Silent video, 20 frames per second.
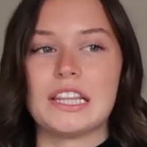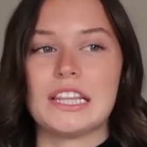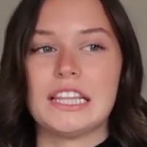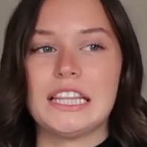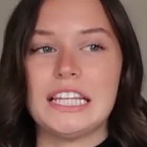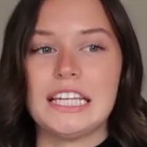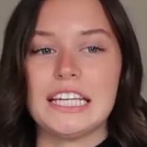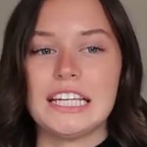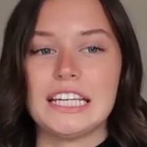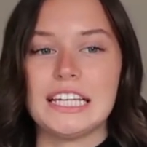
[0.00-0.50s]

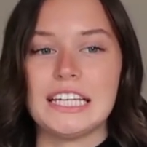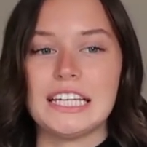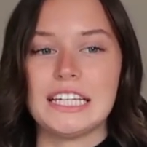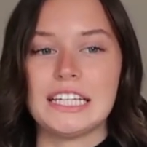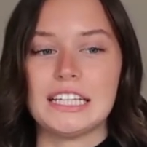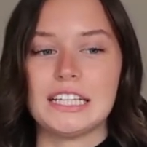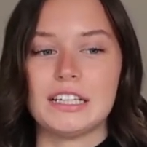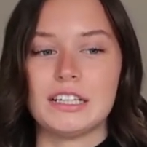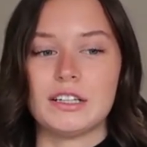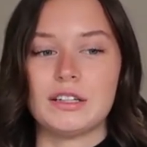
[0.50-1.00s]

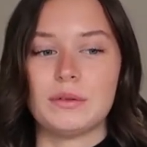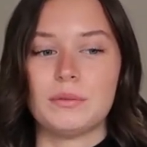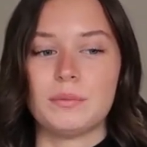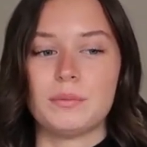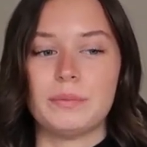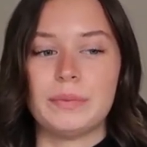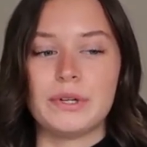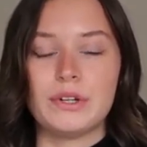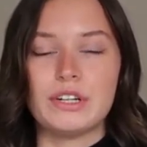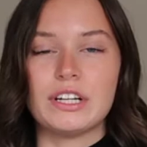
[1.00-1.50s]
The
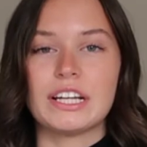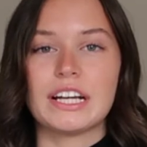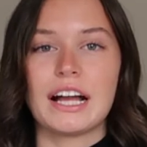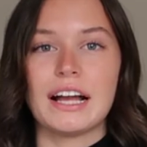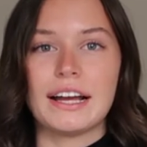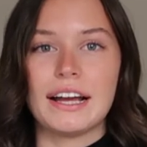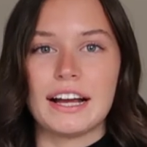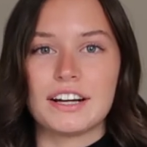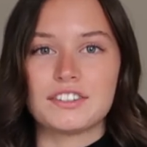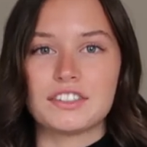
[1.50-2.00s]
building I
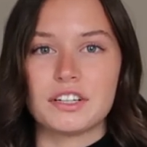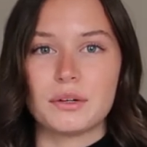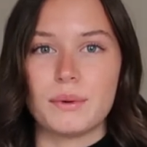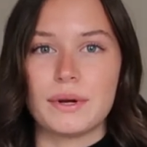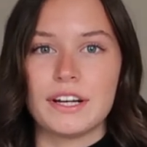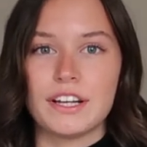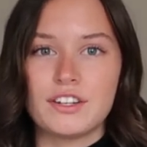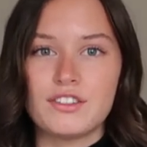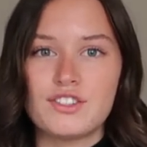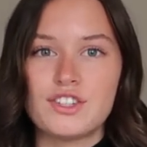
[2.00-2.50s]
actually
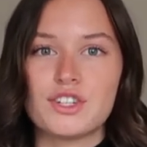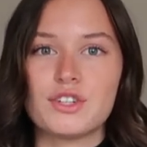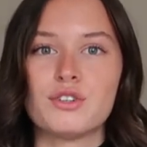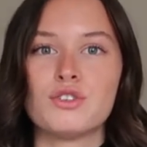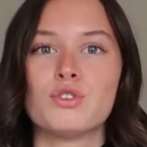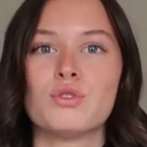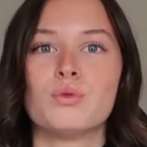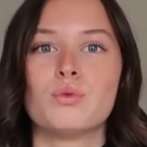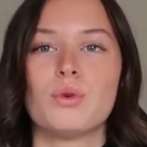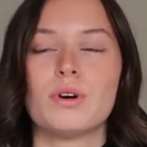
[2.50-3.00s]
went
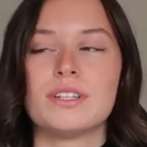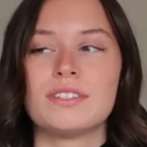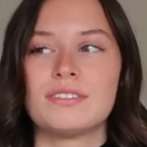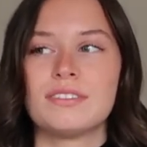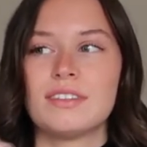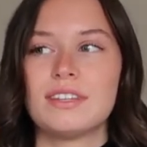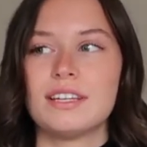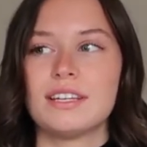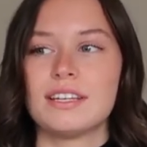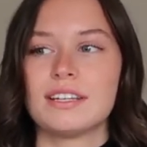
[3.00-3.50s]
into
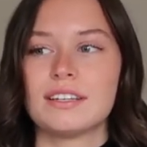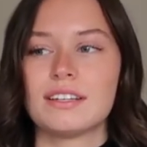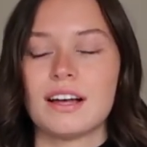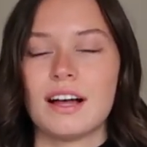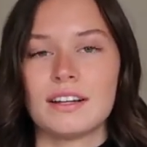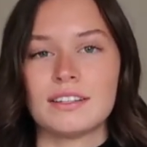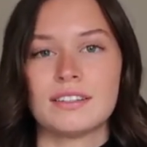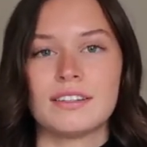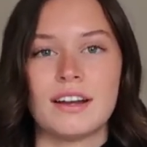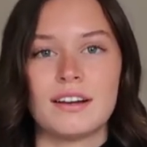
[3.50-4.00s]
was the
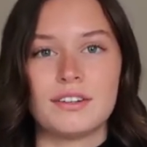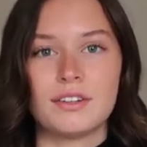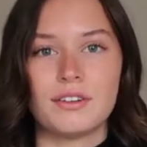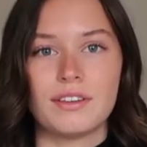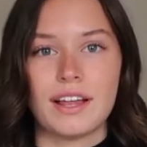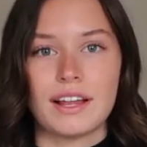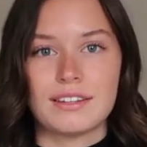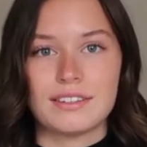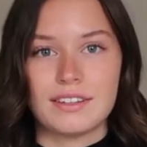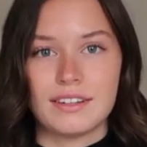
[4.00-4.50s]
Continental
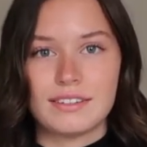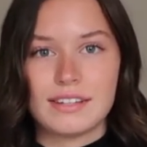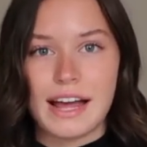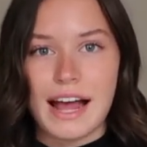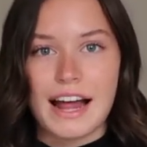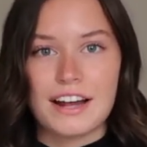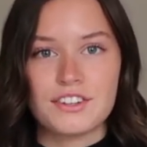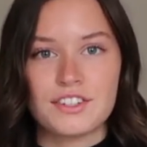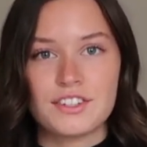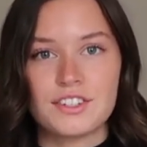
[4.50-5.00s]
that's
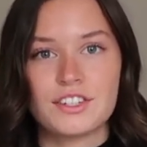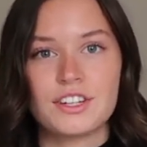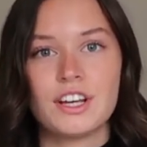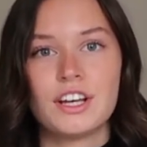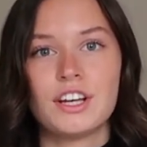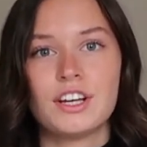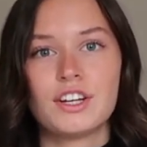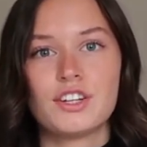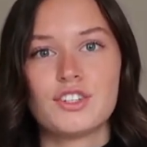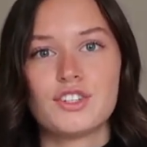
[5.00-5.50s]
attached
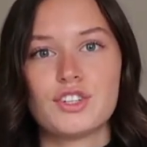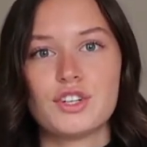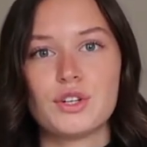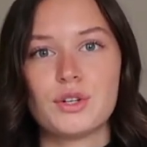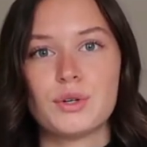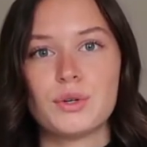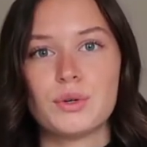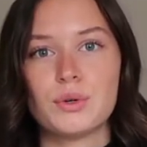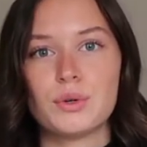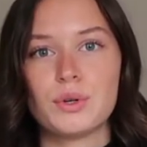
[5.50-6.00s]

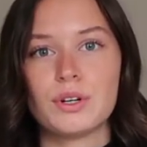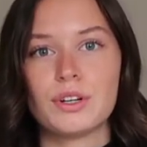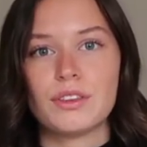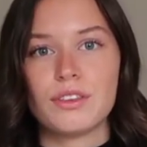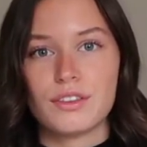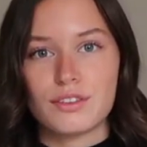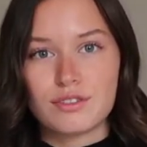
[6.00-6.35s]
to the